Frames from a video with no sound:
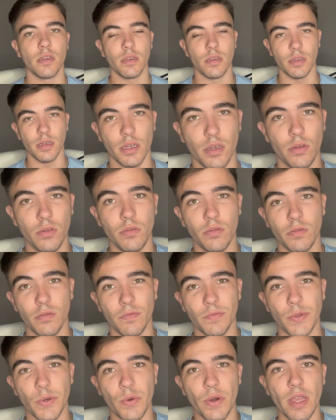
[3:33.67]
And now
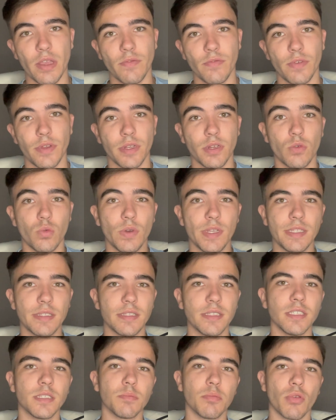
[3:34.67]
we arrive at
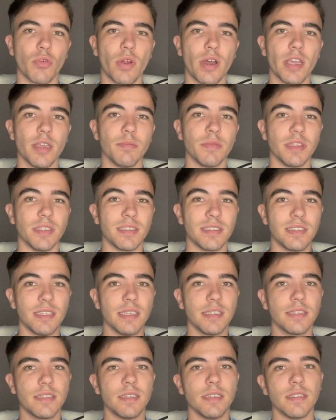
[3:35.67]
Quincy's prime in the
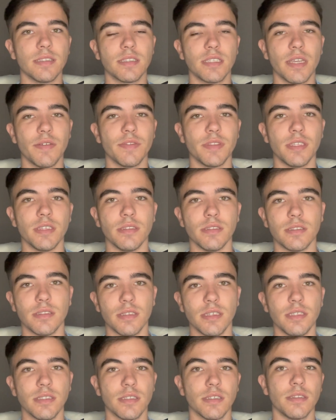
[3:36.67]
16-17
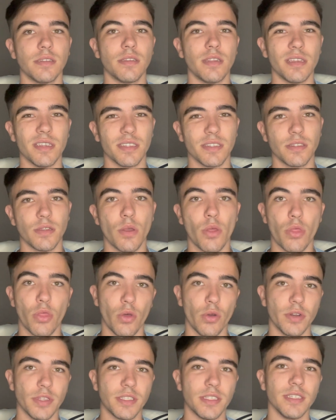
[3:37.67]
season, his
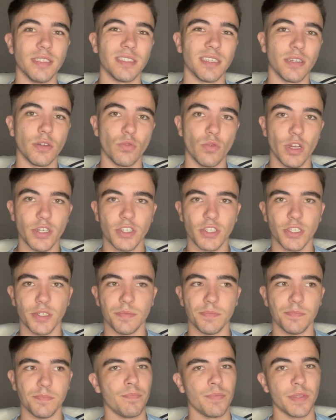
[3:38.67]
3rd season in
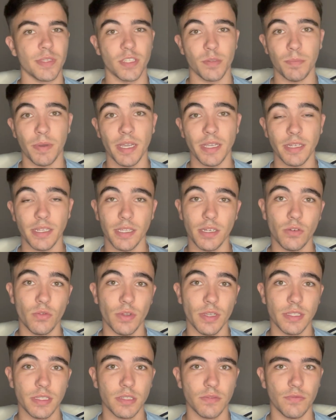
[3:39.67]
Russia. Despite interests